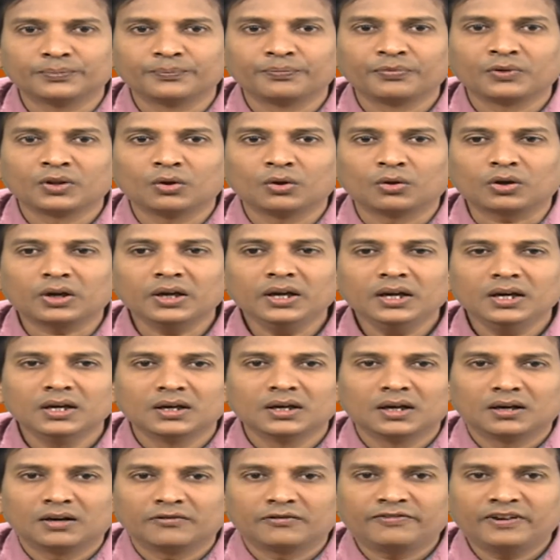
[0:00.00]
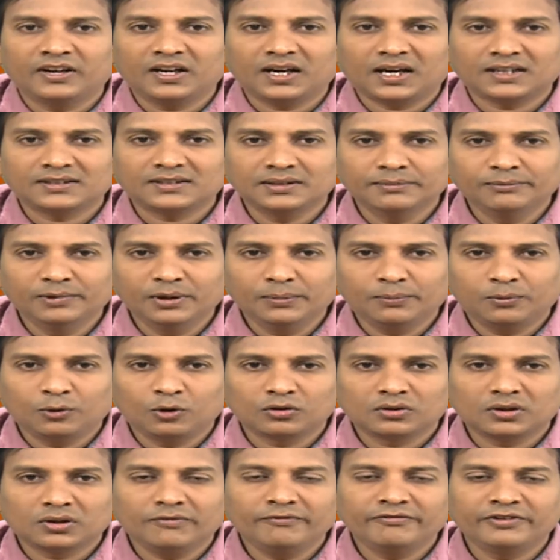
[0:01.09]
okay. For assembly
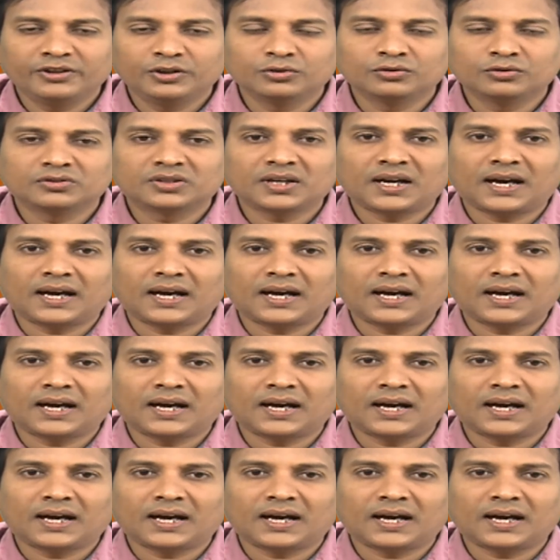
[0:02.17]
program we use the